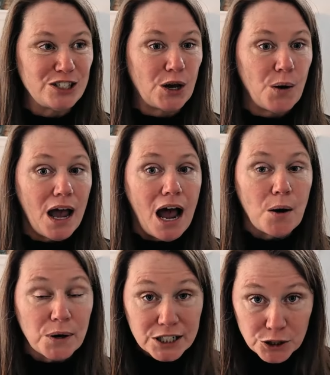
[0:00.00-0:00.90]
So
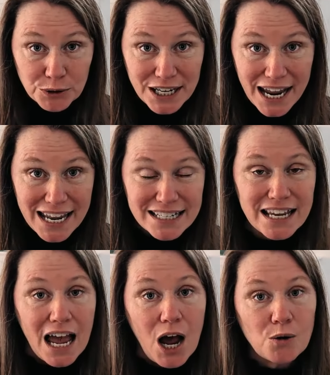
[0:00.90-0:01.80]
I want to
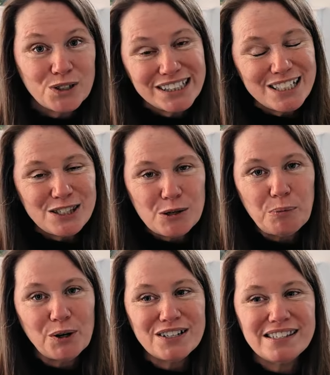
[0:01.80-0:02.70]
create a really
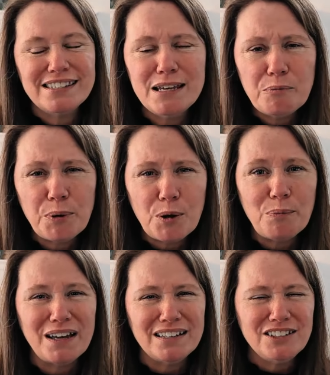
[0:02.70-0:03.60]
super simple,
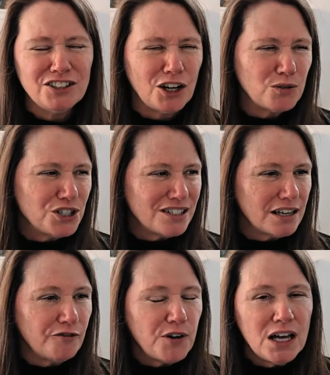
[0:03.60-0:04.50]
but
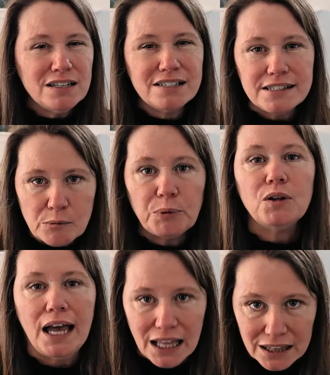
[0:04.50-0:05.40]
just a fun,
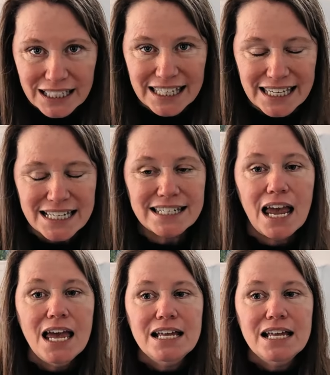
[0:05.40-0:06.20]
simple, elegant